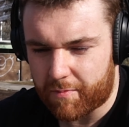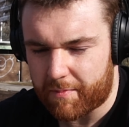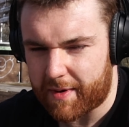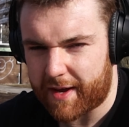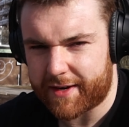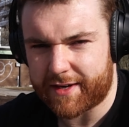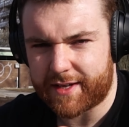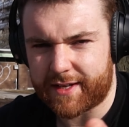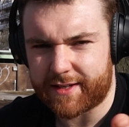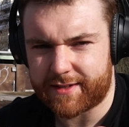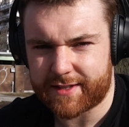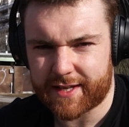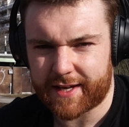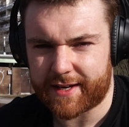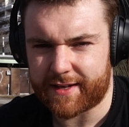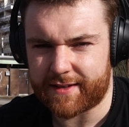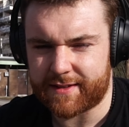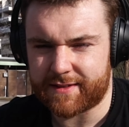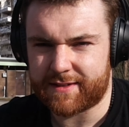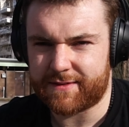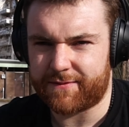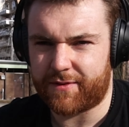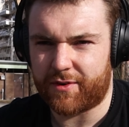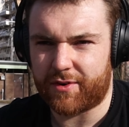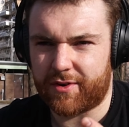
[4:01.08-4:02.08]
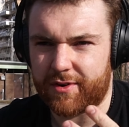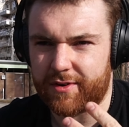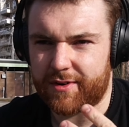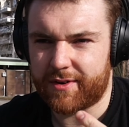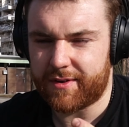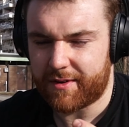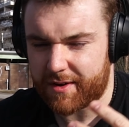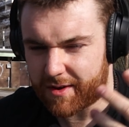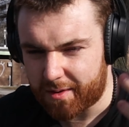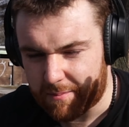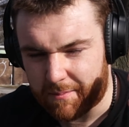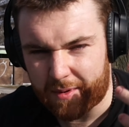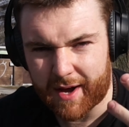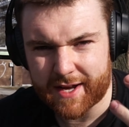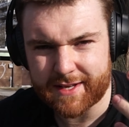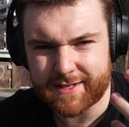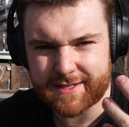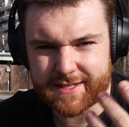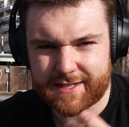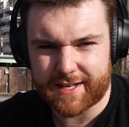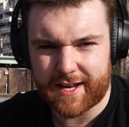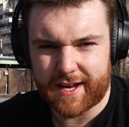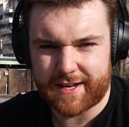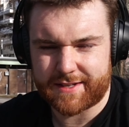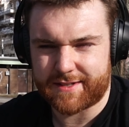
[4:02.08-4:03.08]
many things for
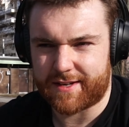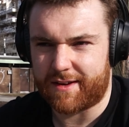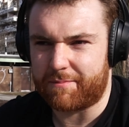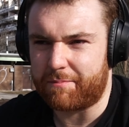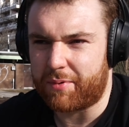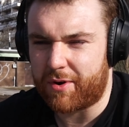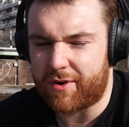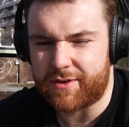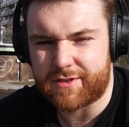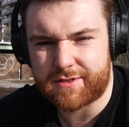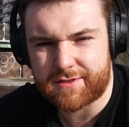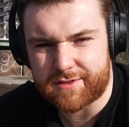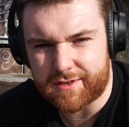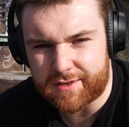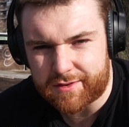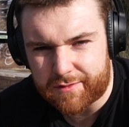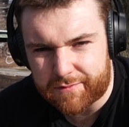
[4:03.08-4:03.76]
mindset and personal